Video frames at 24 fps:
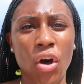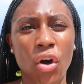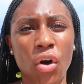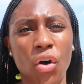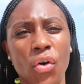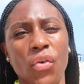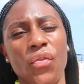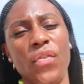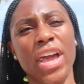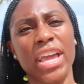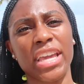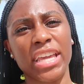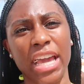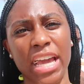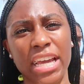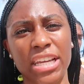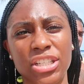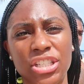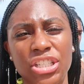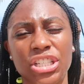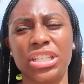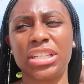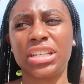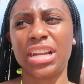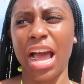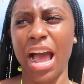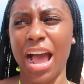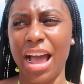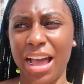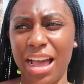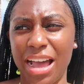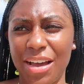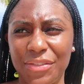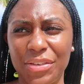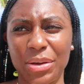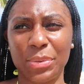whole vacation I
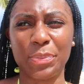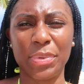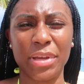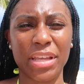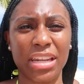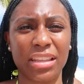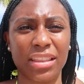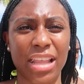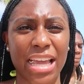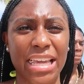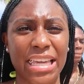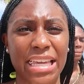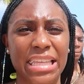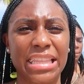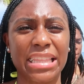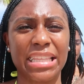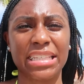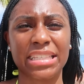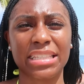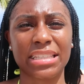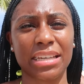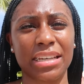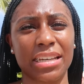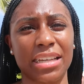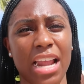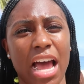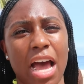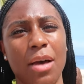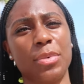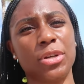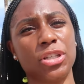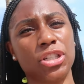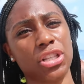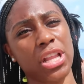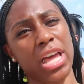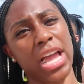haven't been like in the sun.
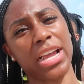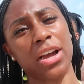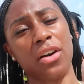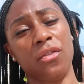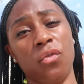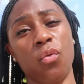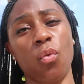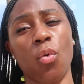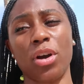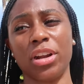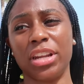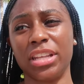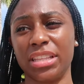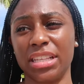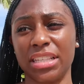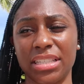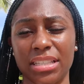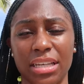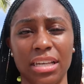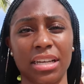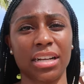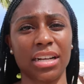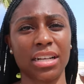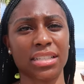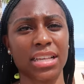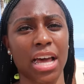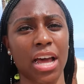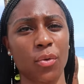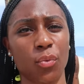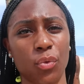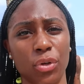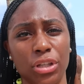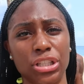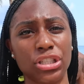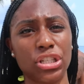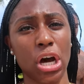I've been like avoiding the sun because I
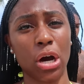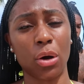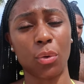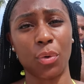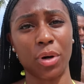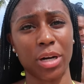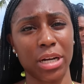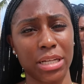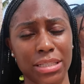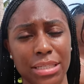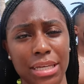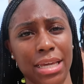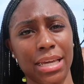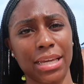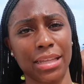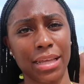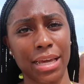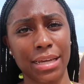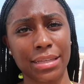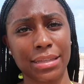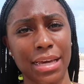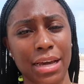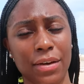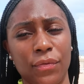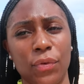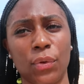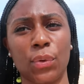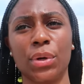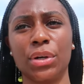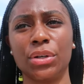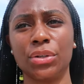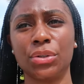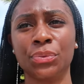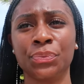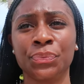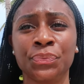really don't want to tan like that for
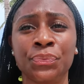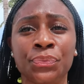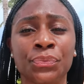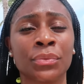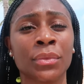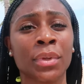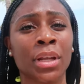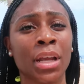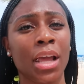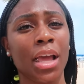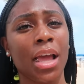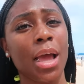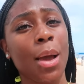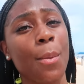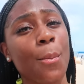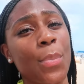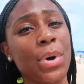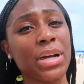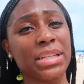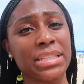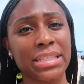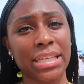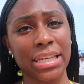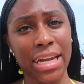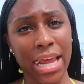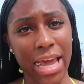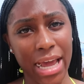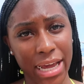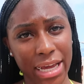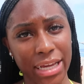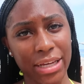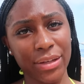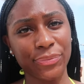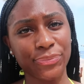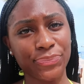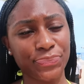real. But
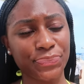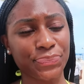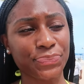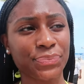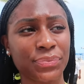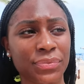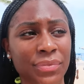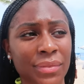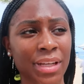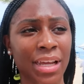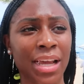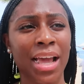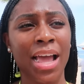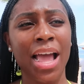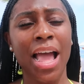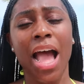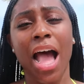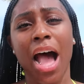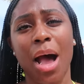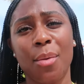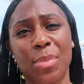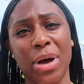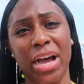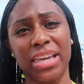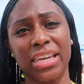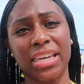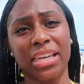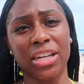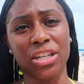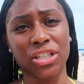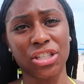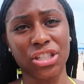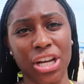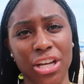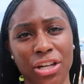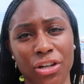today I might get
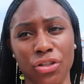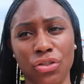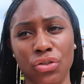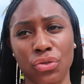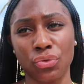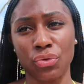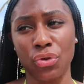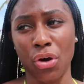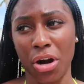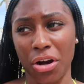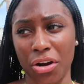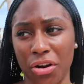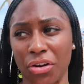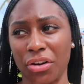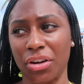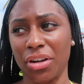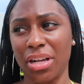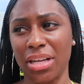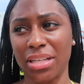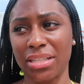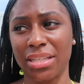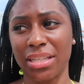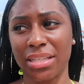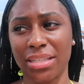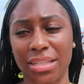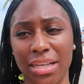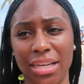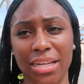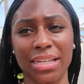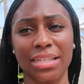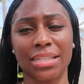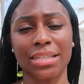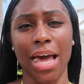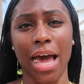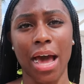a shade or two darker because the sun is